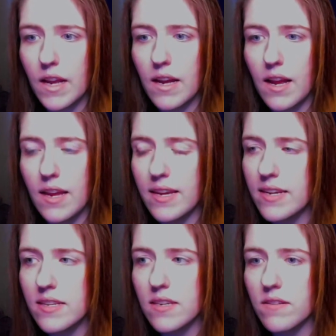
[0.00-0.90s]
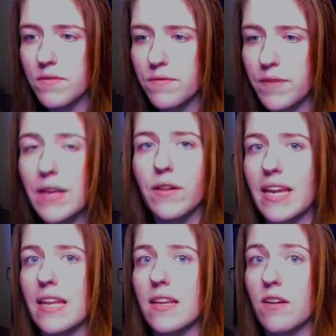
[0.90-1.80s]
And he didn't feel
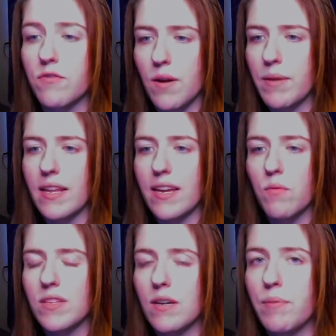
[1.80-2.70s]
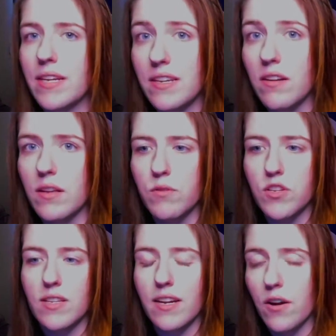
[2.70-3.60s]
anything from it. Like, it wasn't a big deal. It was
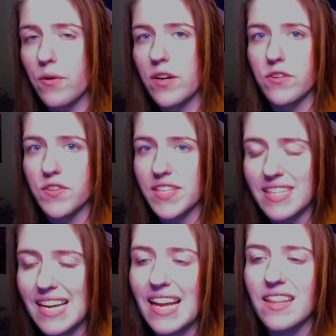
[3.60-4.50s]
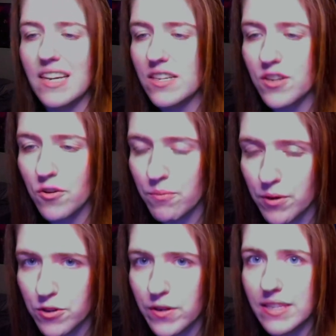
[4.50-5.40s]
just like, oh, here's this thing. And then he had to go to
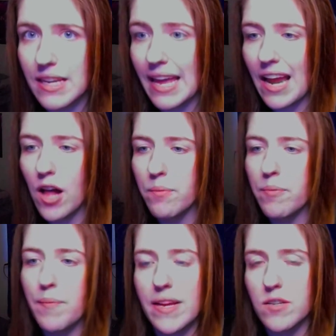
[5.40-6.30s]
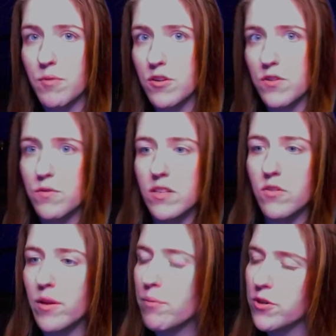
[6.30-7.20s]
Bertrand to get help because Bertrand was the
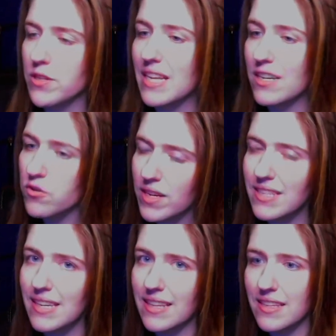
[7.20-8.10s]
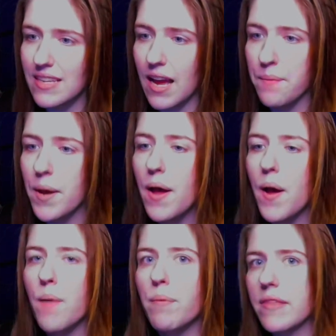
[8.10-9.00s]
only person that he trusted at the time.
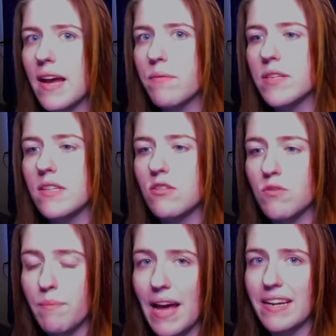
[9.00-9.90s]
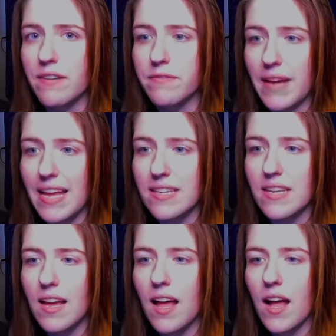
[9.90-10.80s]
But that was the traumatic event
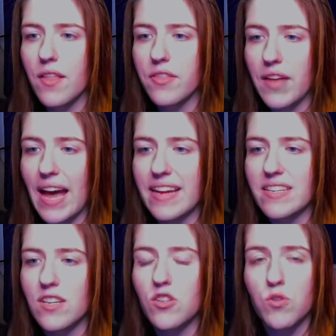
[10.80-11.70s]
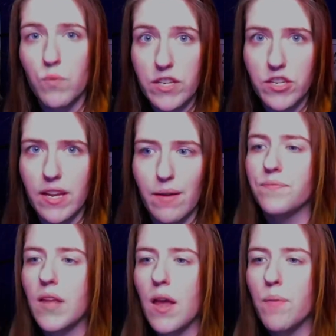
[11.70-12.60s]
that switched him.
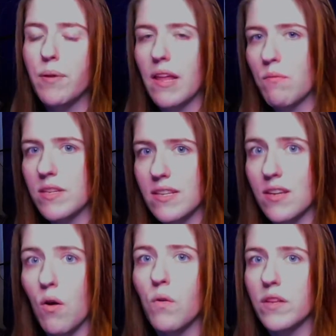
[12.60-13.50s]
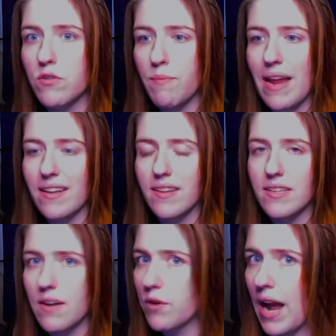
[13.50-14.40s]
But that wasn't the only traumatic thing to
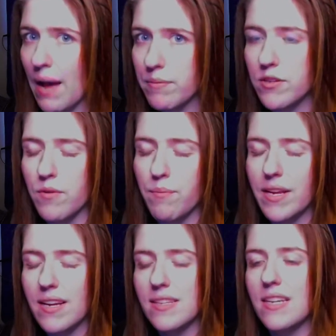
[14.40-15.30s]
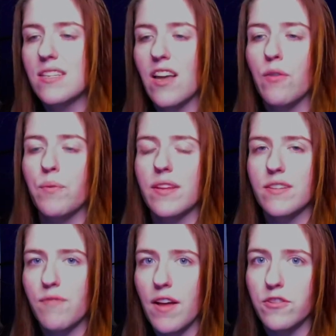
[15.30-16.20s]
ever happen to him, because he dealt with his
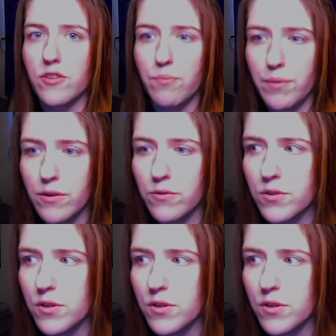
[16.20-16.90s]
father's abuse